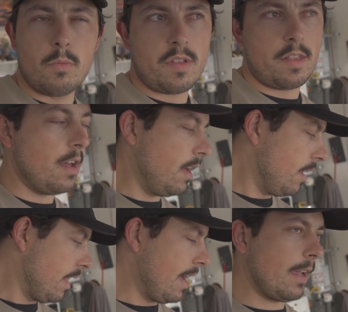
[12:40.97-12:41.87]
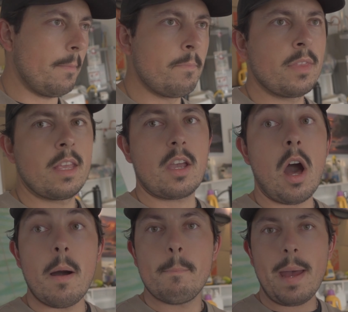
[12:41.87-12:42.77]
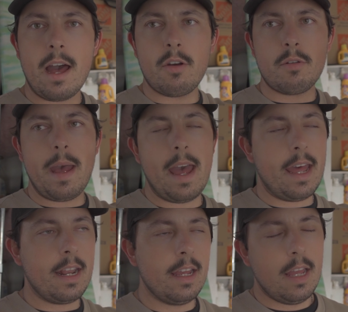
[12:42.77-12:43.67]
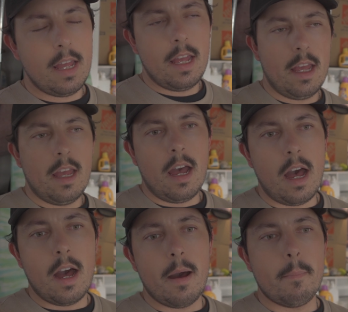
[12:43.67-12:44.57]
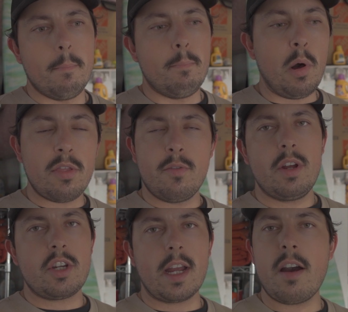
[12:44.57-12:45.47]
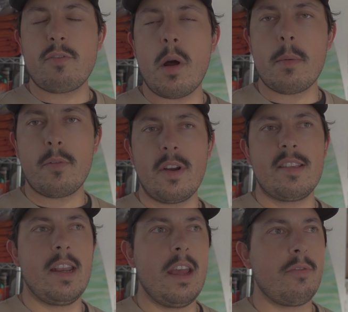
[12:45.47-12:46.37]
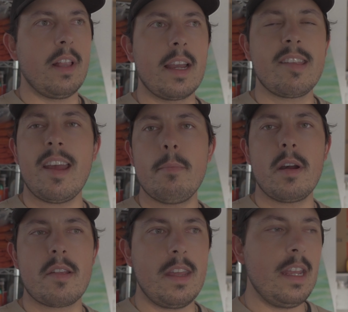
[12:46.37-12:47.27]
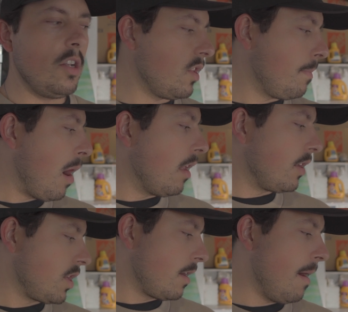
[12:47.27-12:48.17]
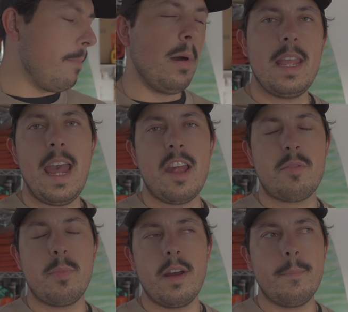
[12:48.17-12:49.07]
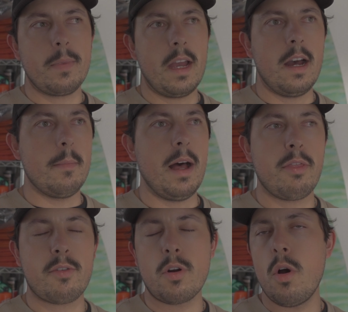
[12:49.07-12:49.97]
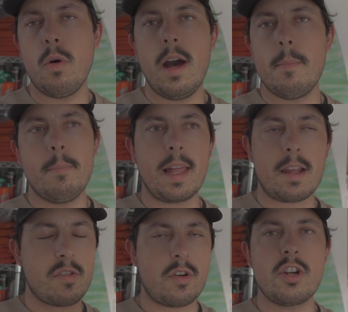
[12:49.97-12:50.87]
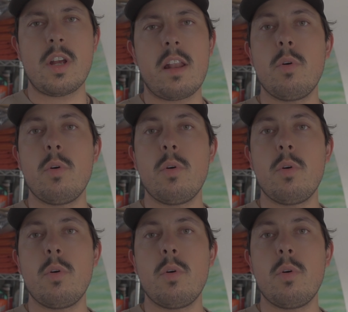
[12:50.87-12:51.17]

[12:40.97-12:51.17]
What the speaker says: was the like compound pad. Both of which I got from Harbor Freight today for like 10 bucks each. The polisher my buddy has, but I'll throw up like a screenshot of